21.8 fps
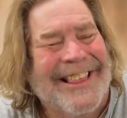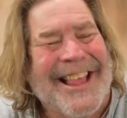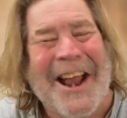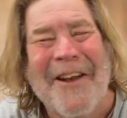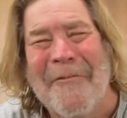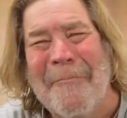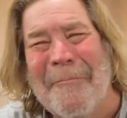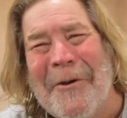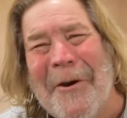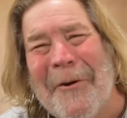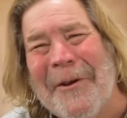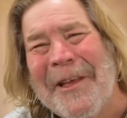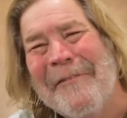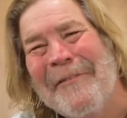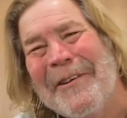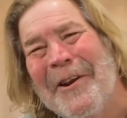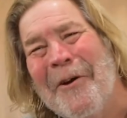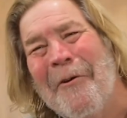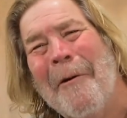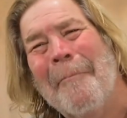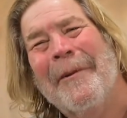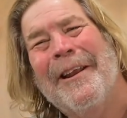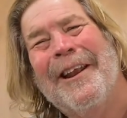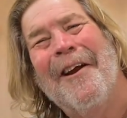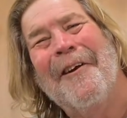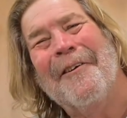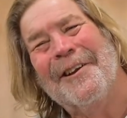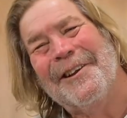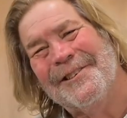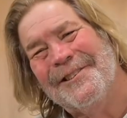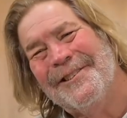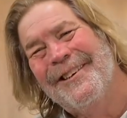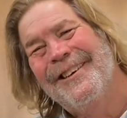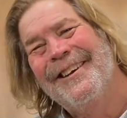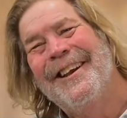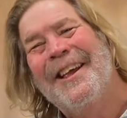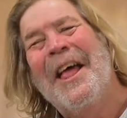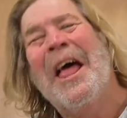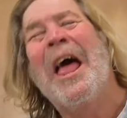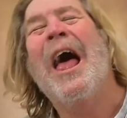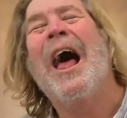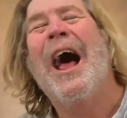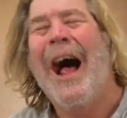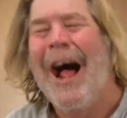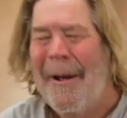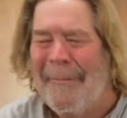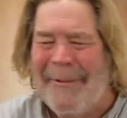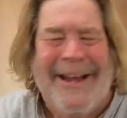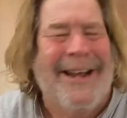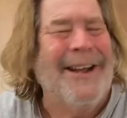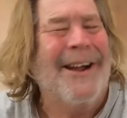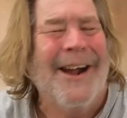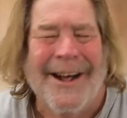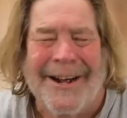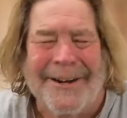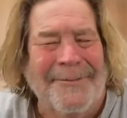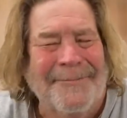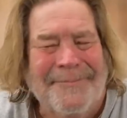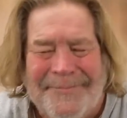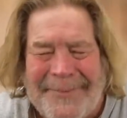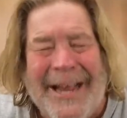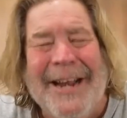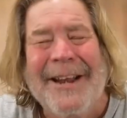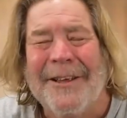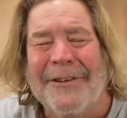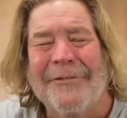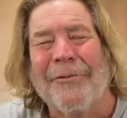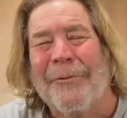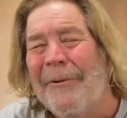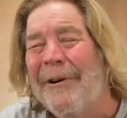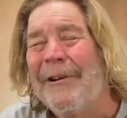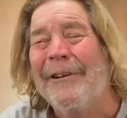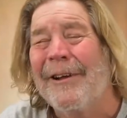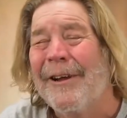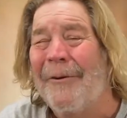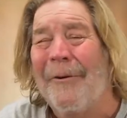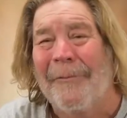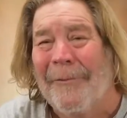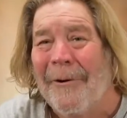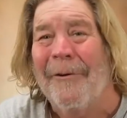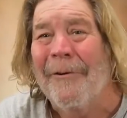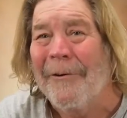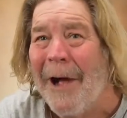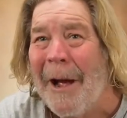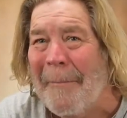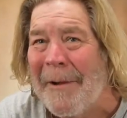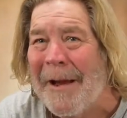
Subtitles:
lot of them don't even know I'm an artist. I mean, it is really rural.